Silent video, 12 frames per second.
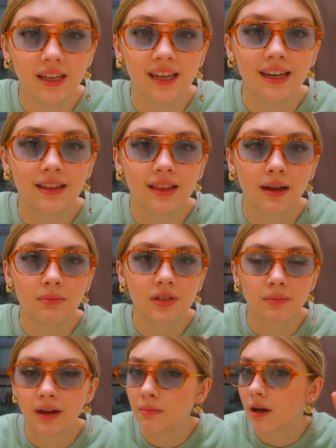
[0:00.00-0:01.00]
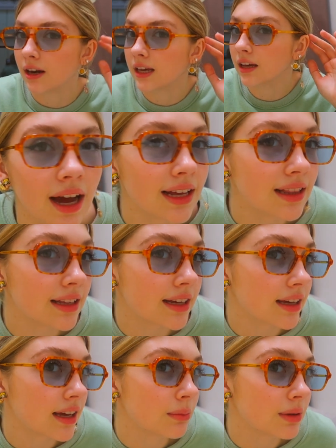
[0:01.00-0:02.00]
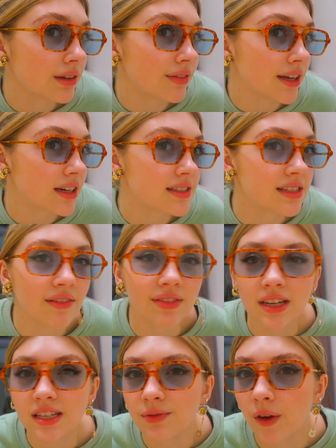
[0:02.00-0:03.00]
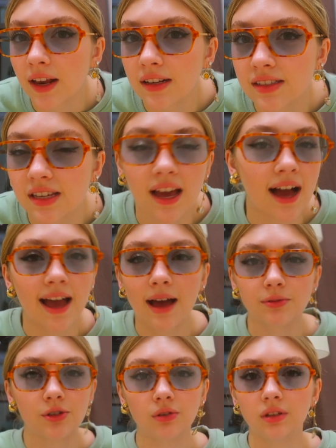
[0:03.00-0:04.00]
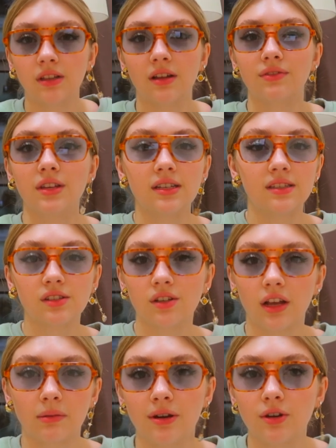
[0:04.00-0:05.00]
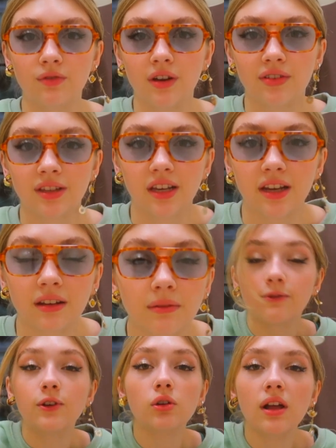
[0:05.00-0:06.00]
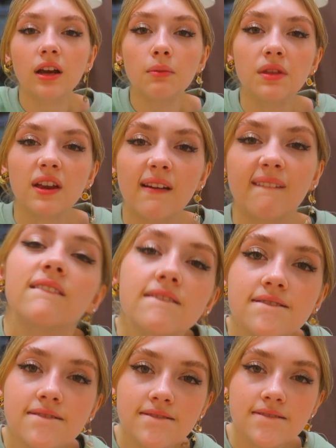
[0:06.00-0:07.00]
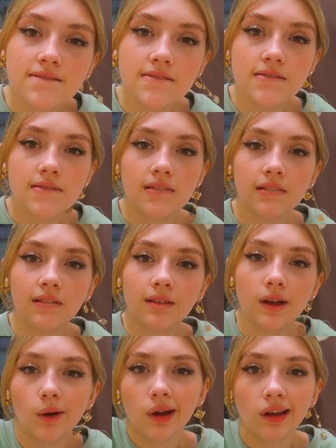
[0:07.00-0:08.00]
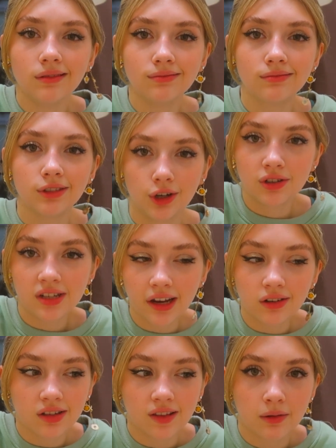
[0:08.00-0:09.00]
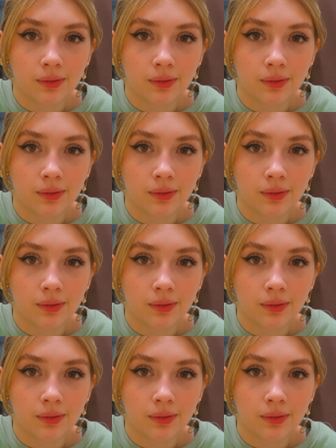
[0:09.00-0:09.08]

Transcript: heated them to my body. I like am living in a 70s fantasy. I absolutely love these. These are like my new favorite thing. If you don't like them, then okay. You're entitled to that